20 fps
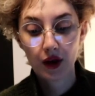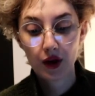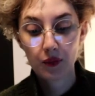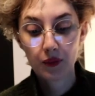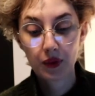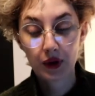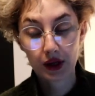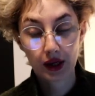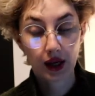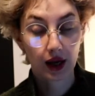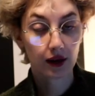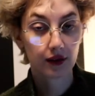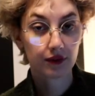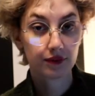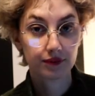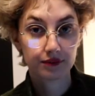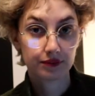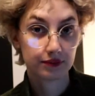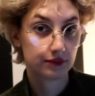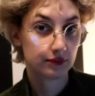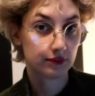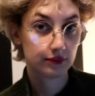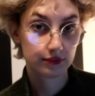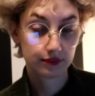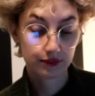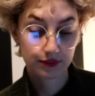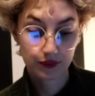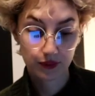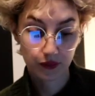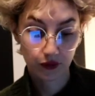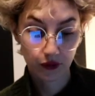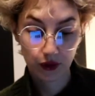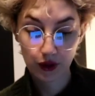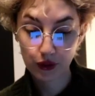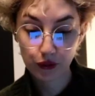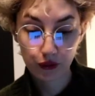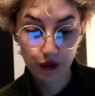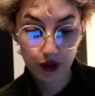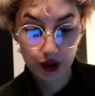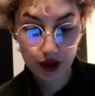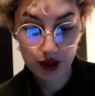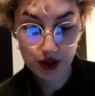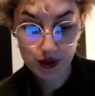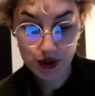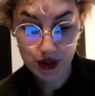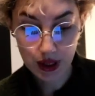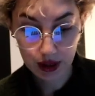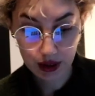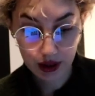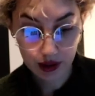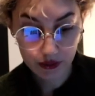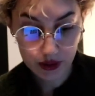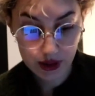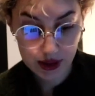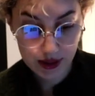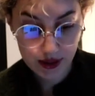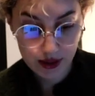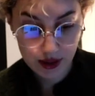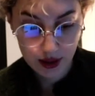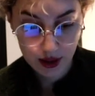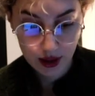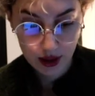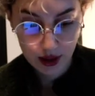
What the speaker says: But yeah, feel free to use any of these.